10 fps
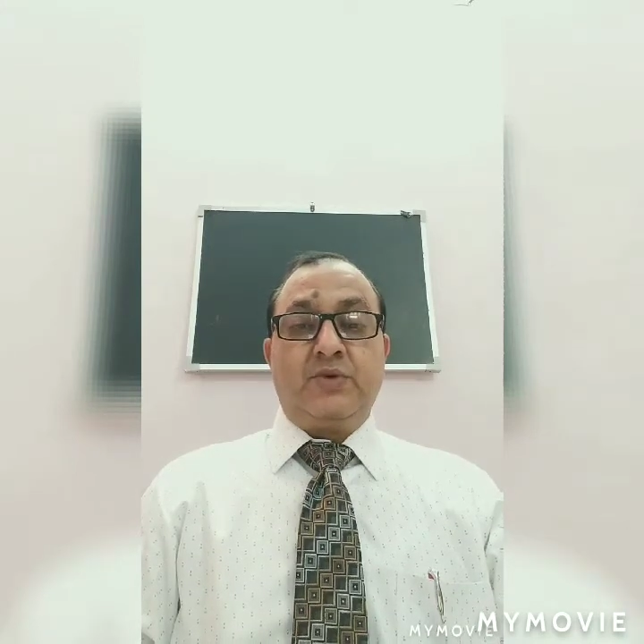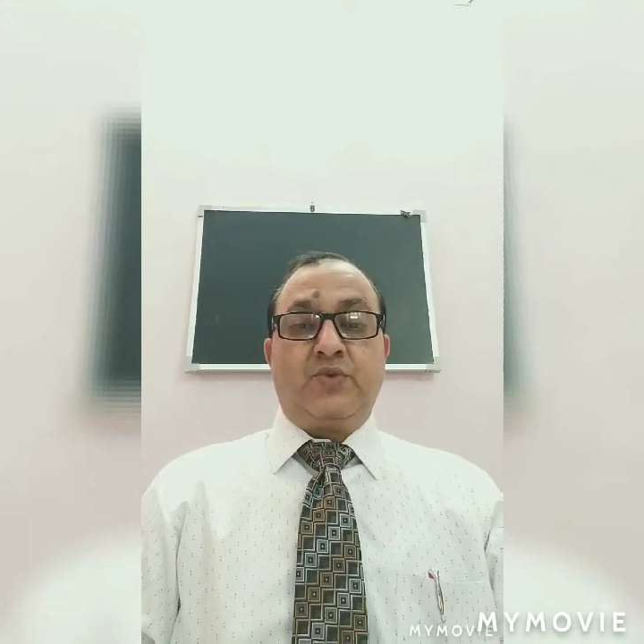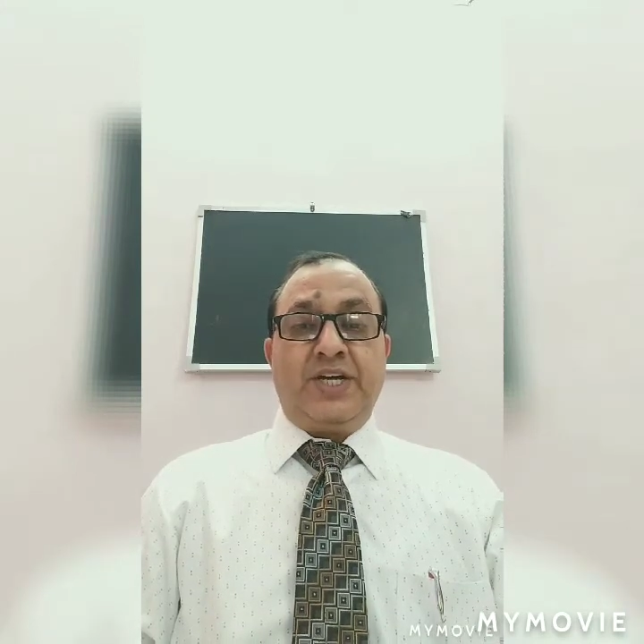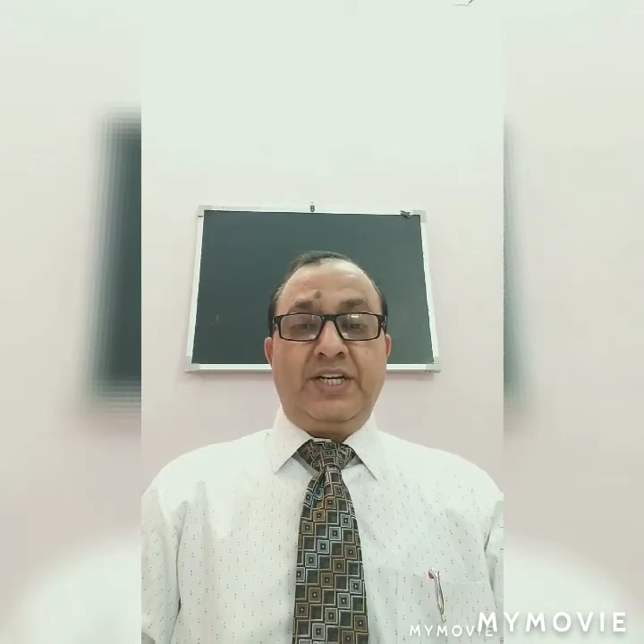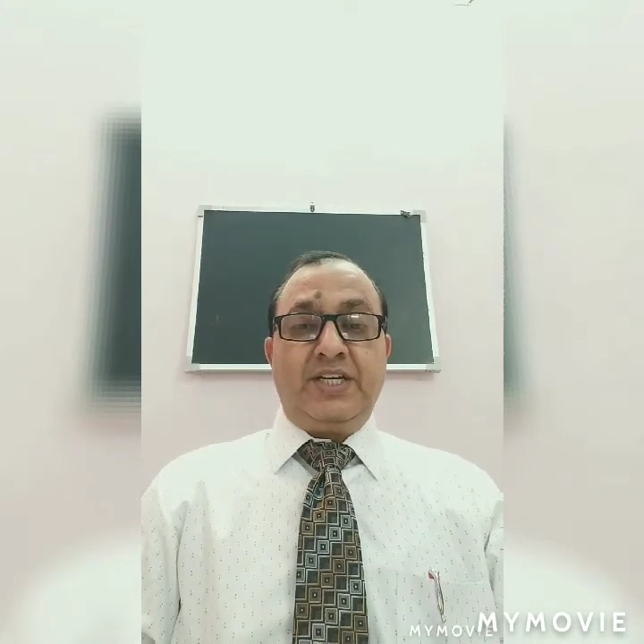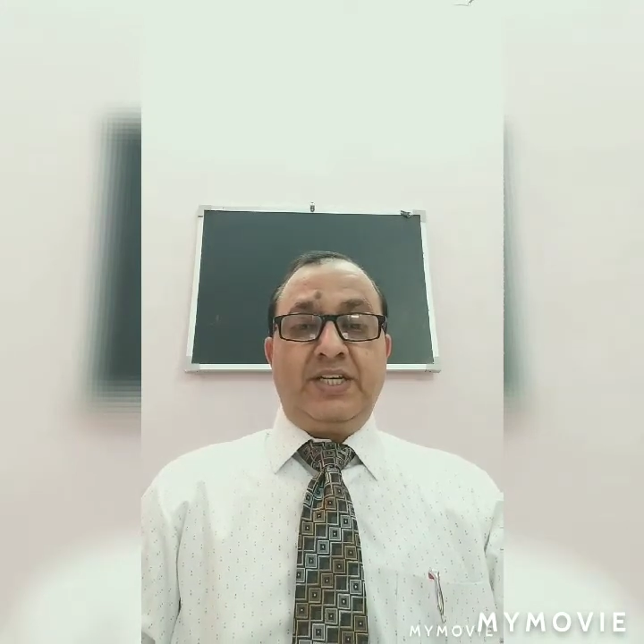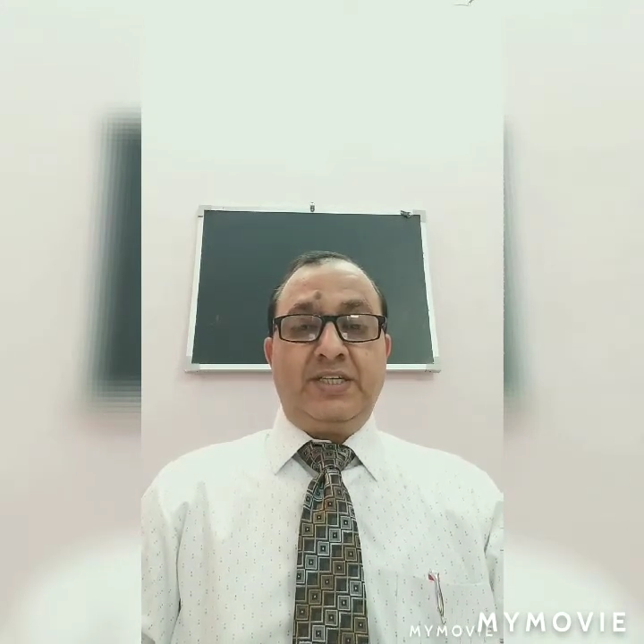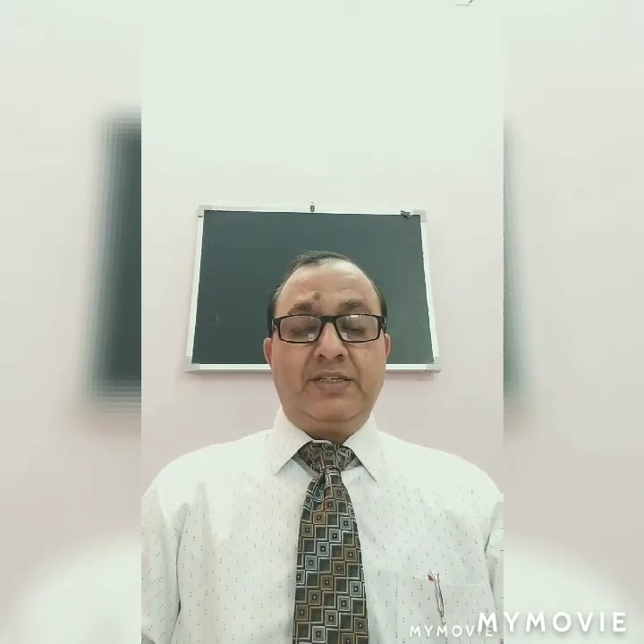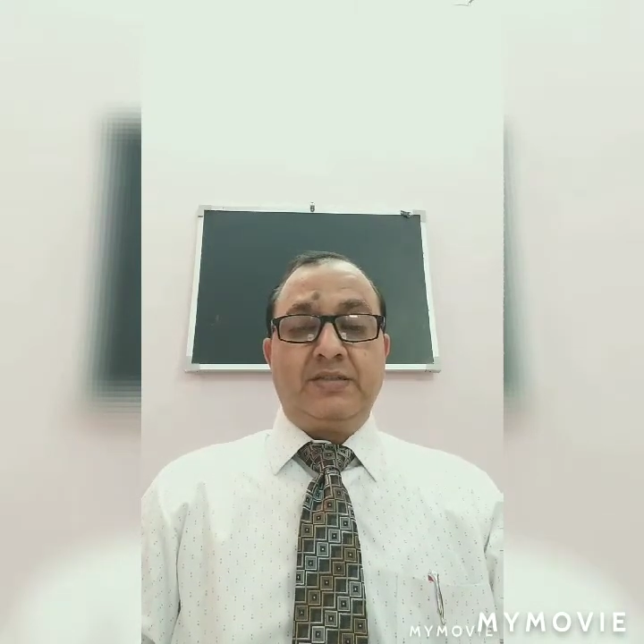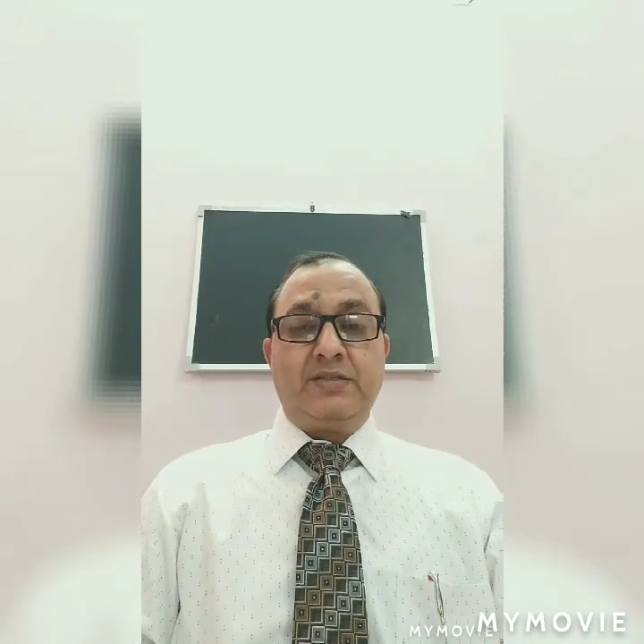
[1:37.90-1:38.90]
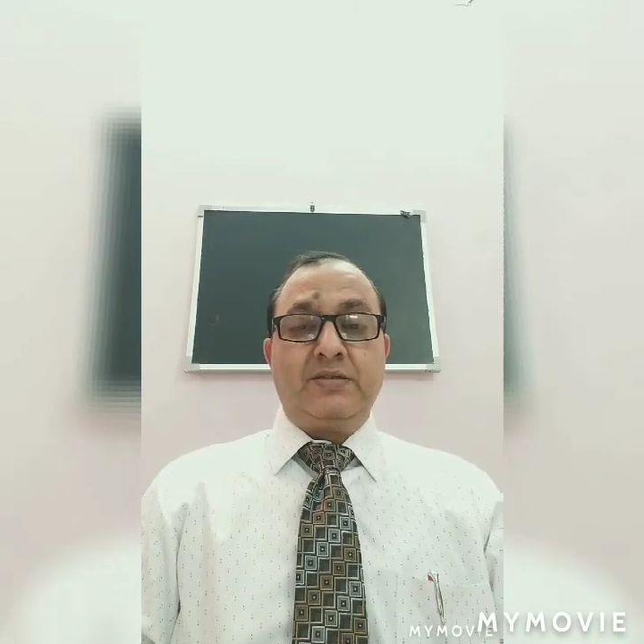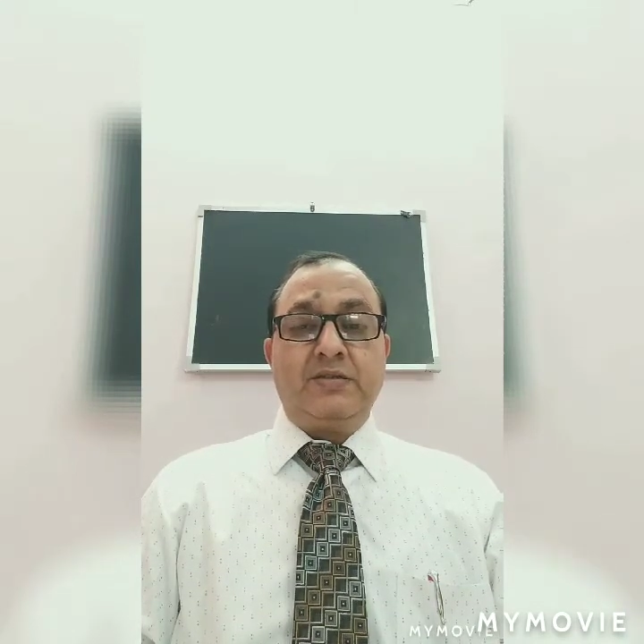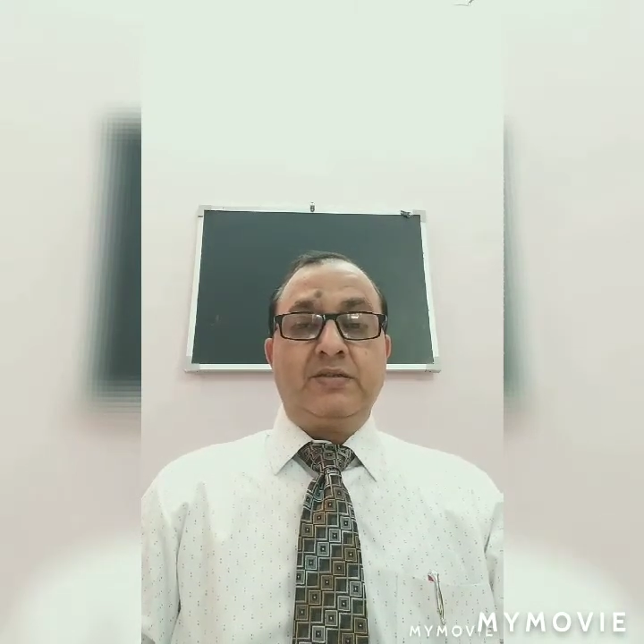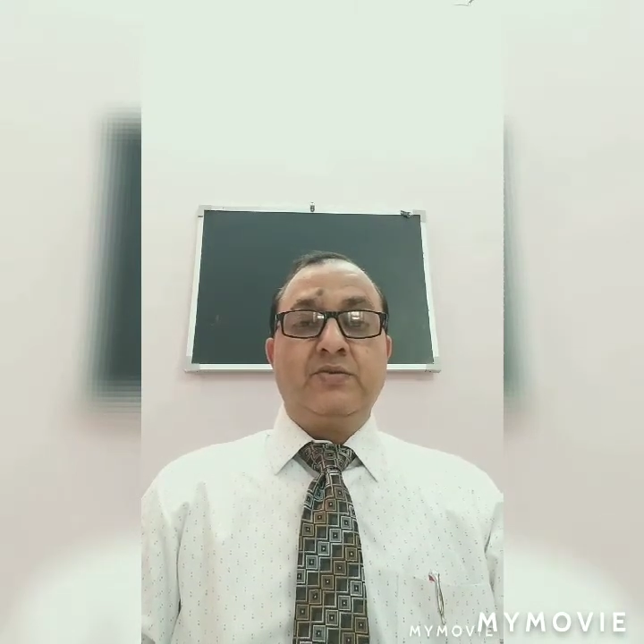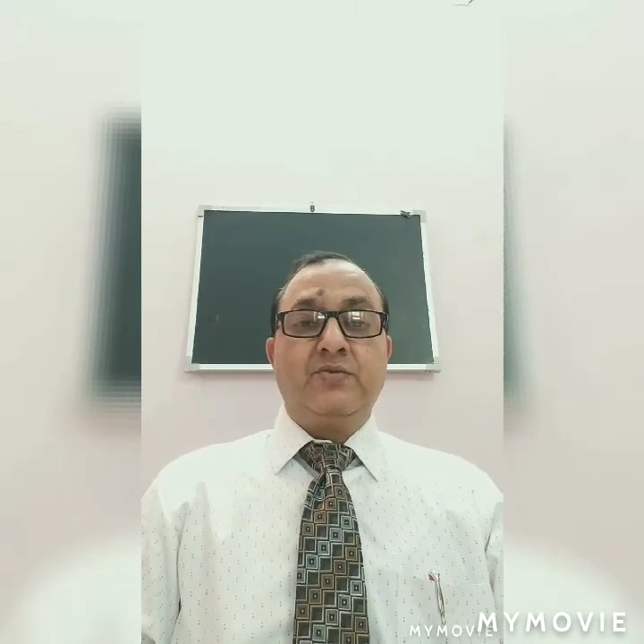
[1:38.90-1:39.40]
And finally,
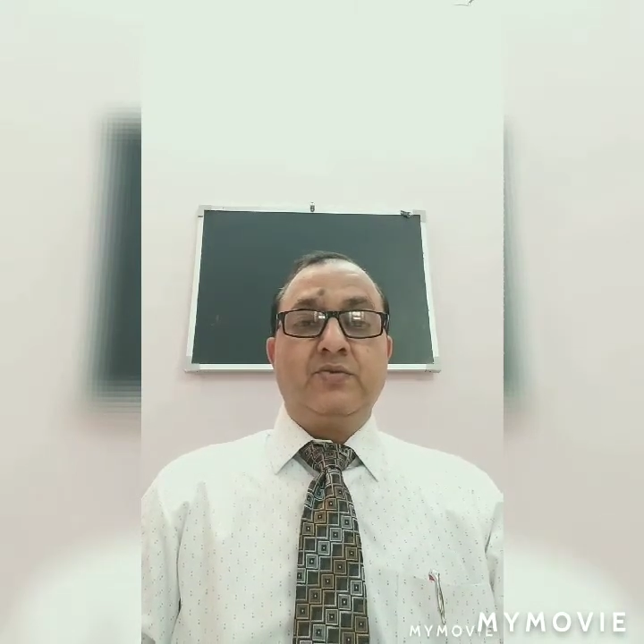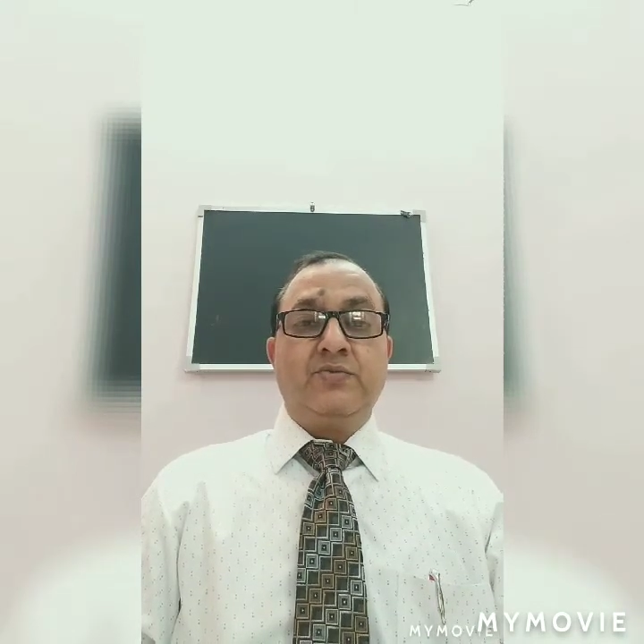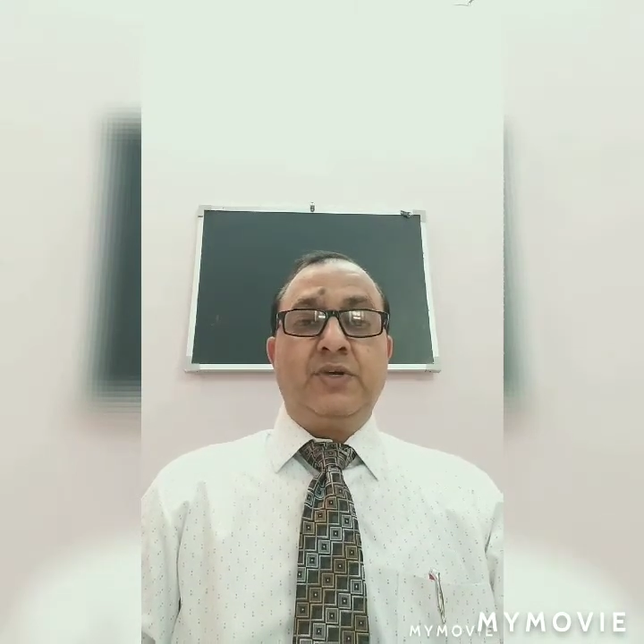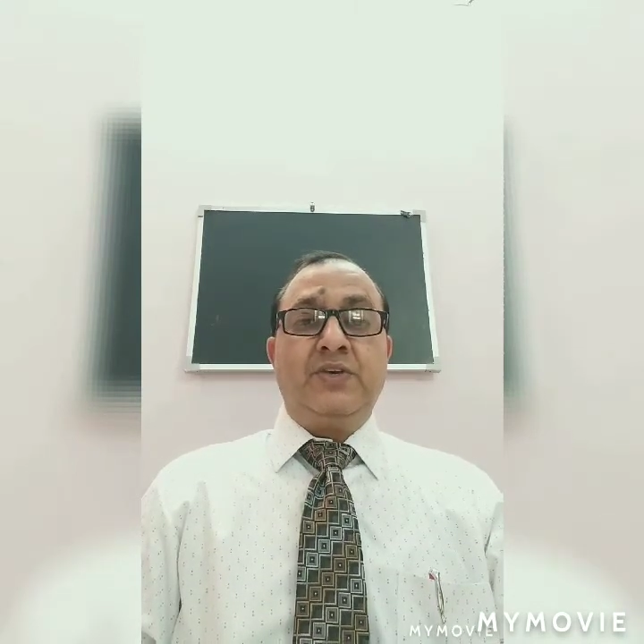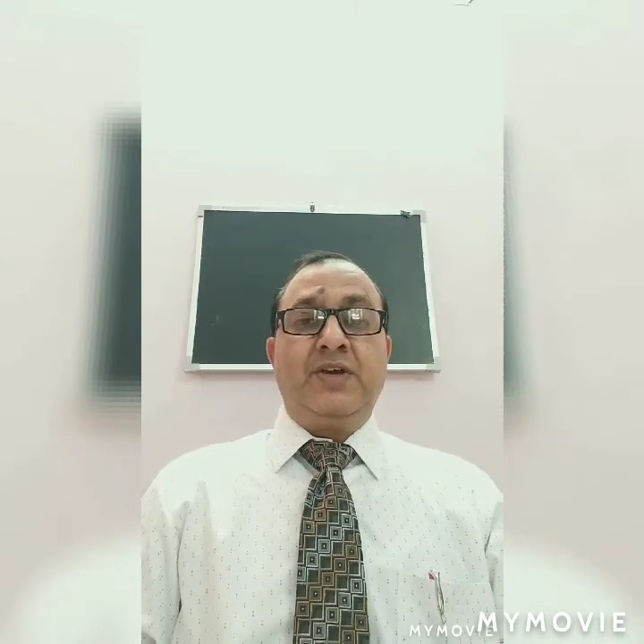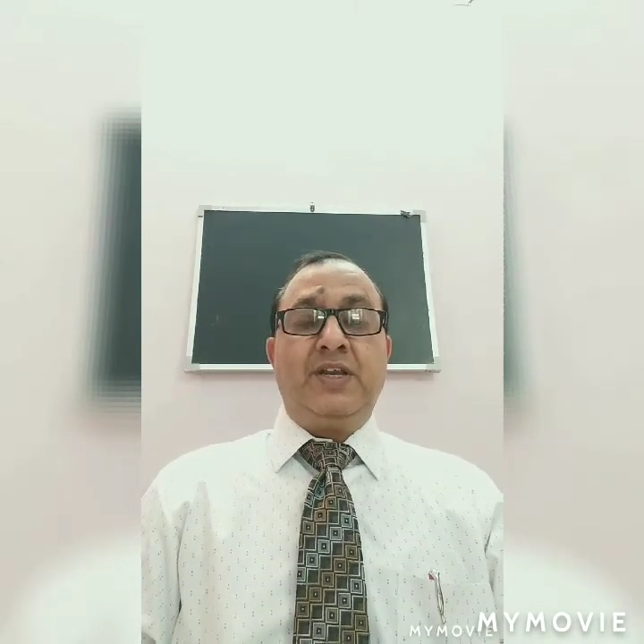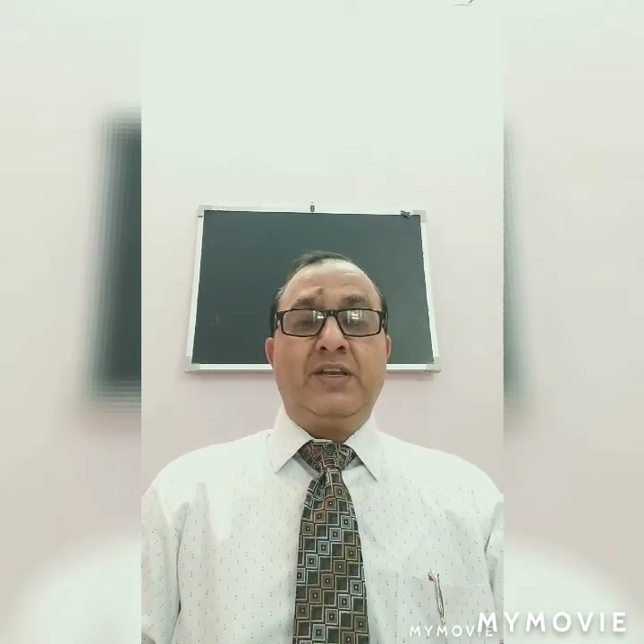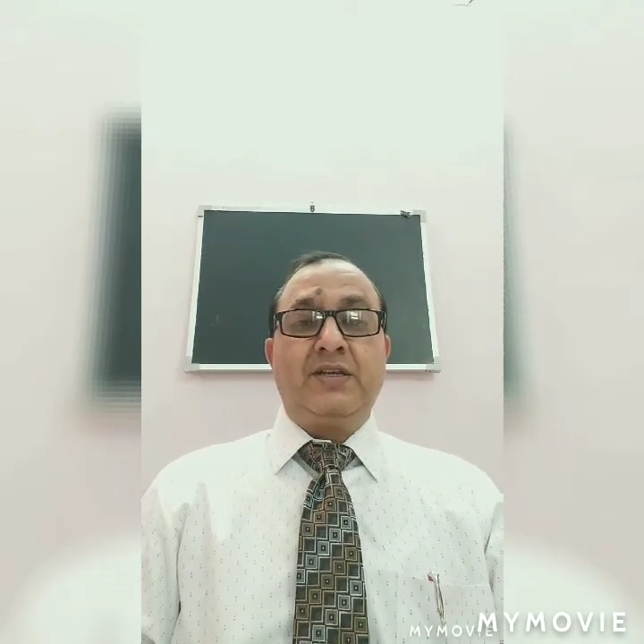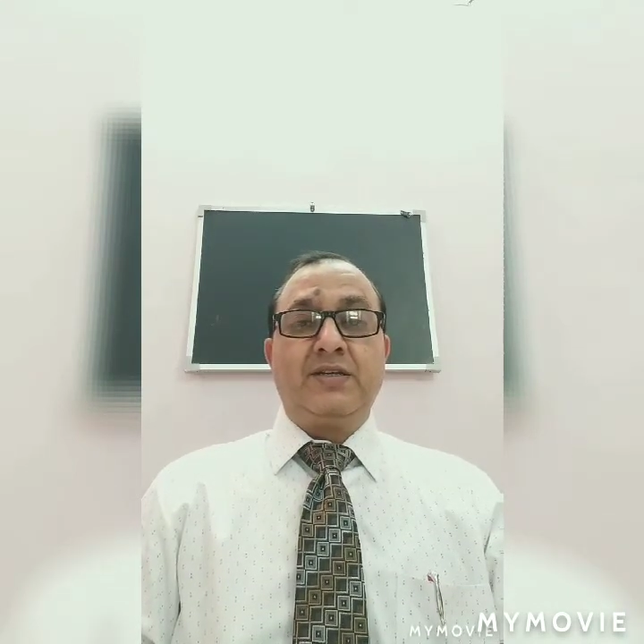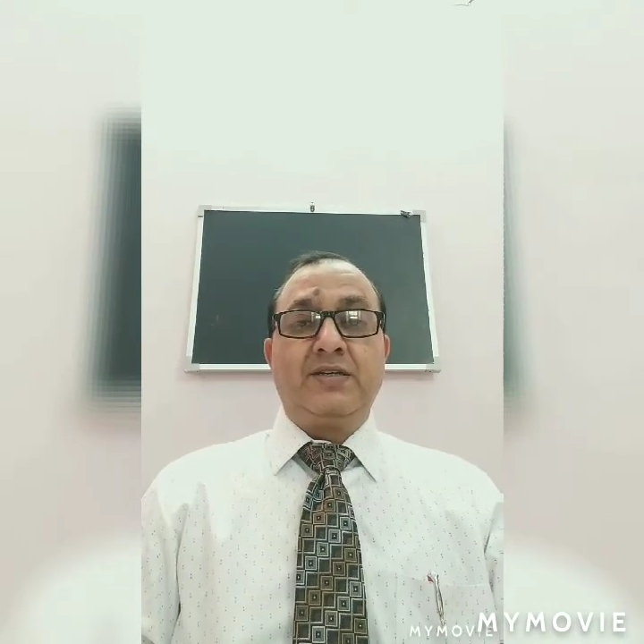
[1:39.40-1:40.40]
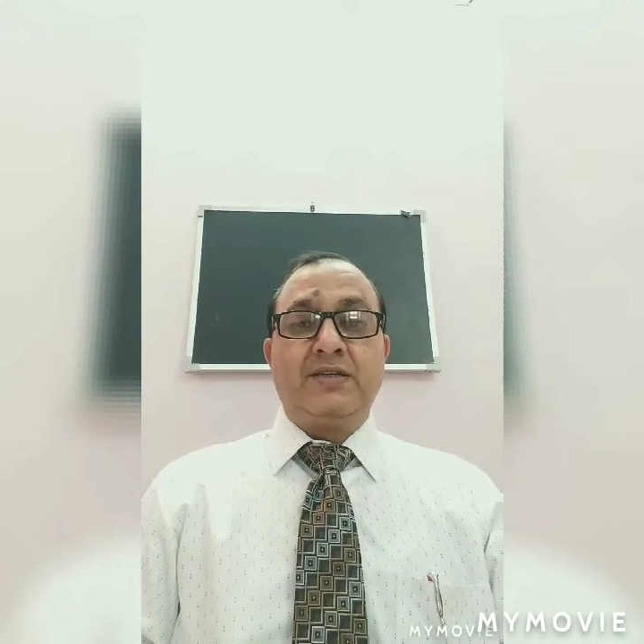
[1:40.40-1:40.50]
we will